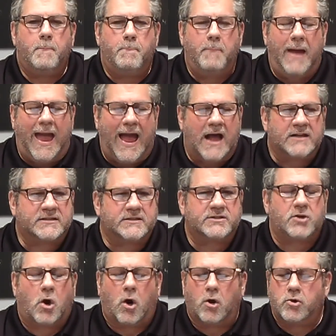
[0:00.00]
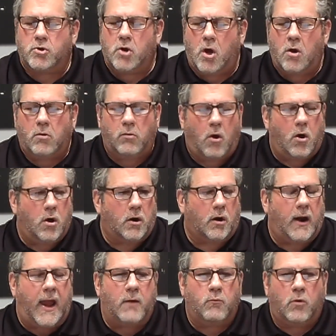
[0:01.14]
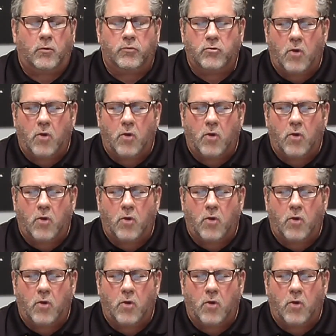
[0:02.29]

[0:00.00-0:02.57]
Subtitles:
Masks are no longer and will